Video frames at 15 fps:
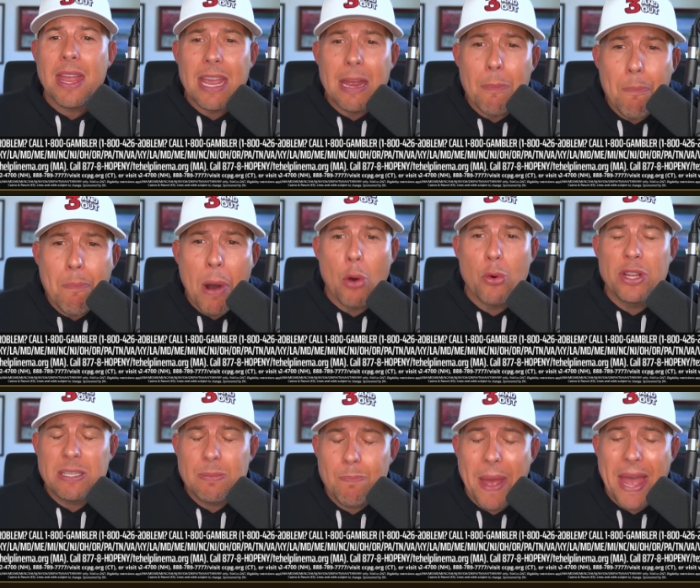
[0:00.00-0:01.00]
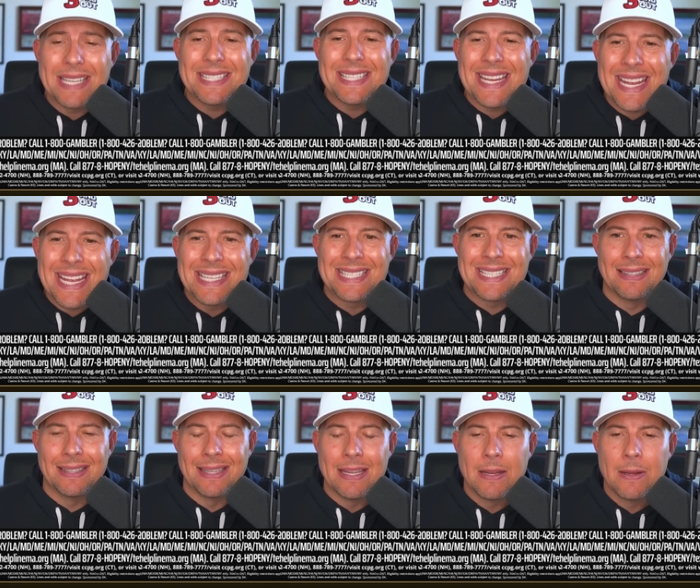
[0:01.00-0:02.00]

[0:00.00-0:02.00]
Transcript: in bonus bets instantly.